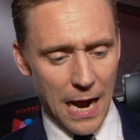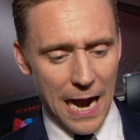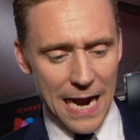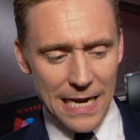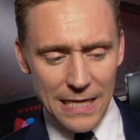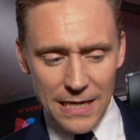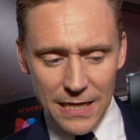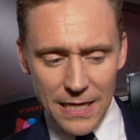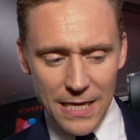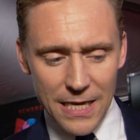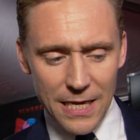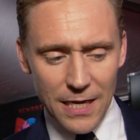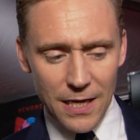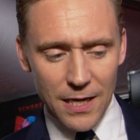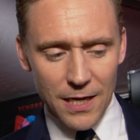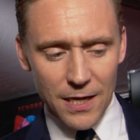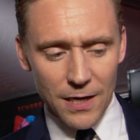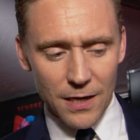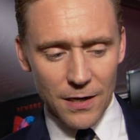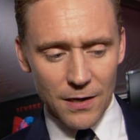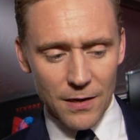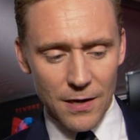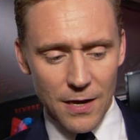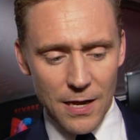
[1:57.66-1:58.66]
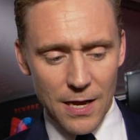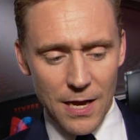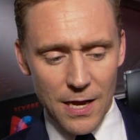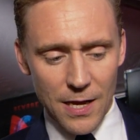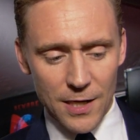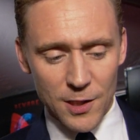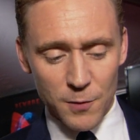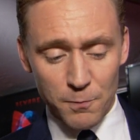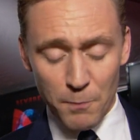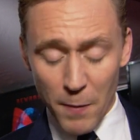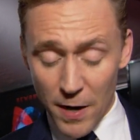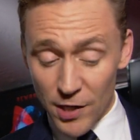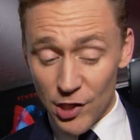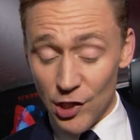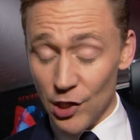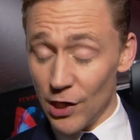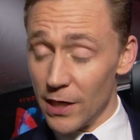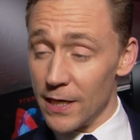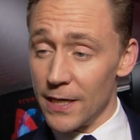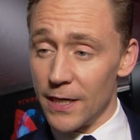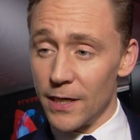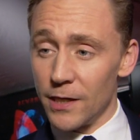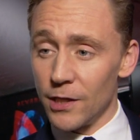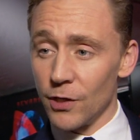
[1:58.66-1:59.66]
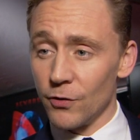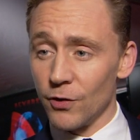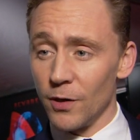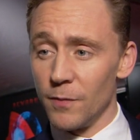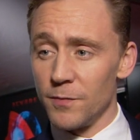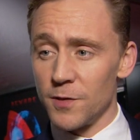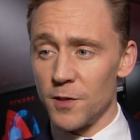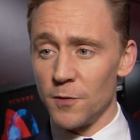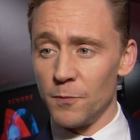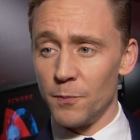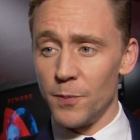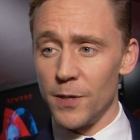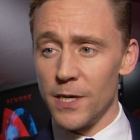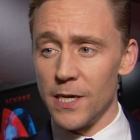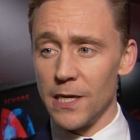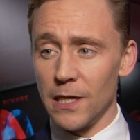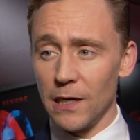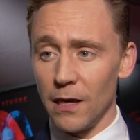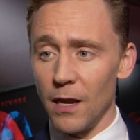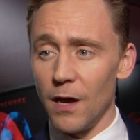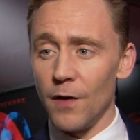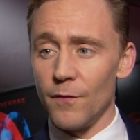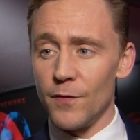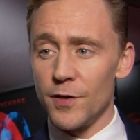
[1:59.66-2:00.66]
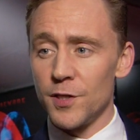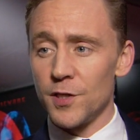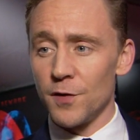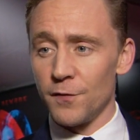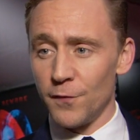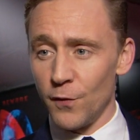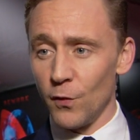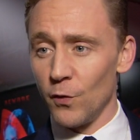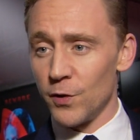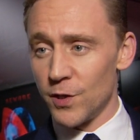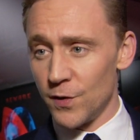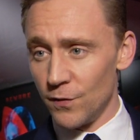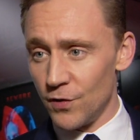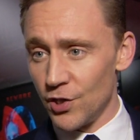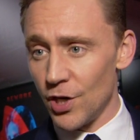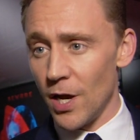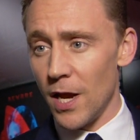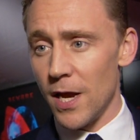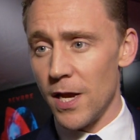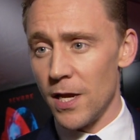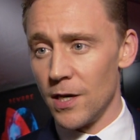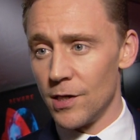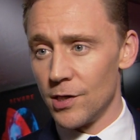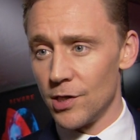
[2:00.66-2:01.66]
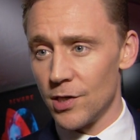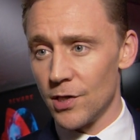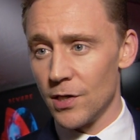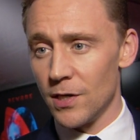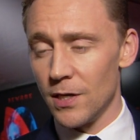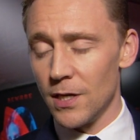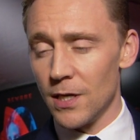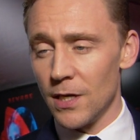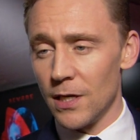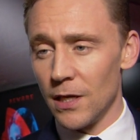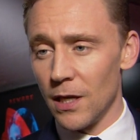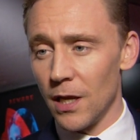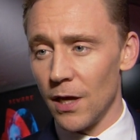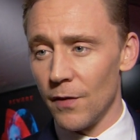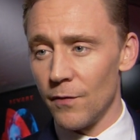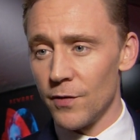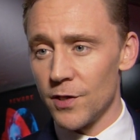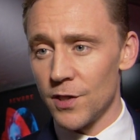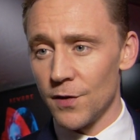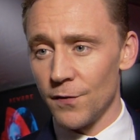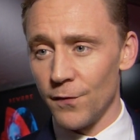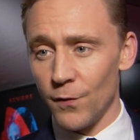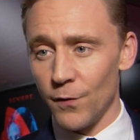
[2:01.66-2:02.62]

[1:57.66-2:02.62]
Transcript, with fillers: I think, especially in Crimson Peak, love is a force of change. Love is a